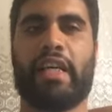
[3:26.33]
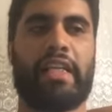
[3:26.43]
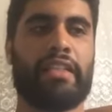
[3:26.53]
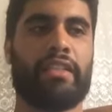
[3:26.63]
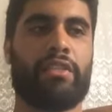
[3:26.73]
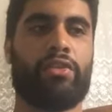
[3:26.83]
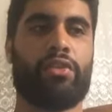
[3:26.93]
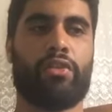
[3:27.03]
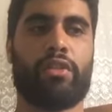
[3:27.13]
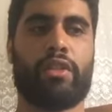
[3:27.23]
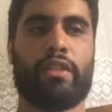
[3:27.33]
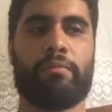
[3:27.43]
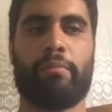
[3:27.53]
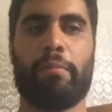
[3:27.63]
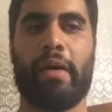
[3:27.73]
and or
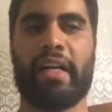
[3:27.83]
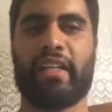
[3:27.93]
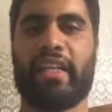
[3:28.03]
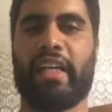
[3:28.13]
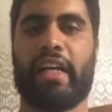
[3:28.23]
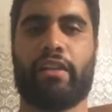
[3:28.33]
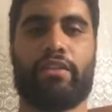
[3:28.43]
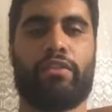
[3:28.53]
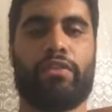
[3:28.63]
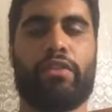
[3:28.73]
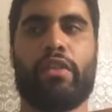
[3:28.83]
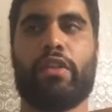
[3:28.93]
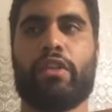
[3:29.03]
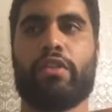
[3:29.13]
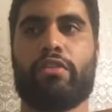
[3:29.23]
barley are
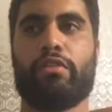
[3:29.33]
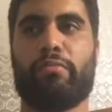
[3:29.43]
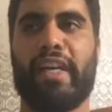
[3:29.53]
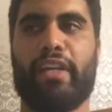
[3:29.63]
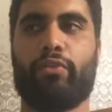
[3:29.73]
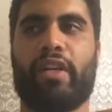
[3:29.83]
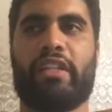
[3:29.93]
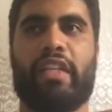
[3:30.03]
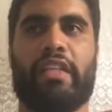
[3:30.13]
the main one,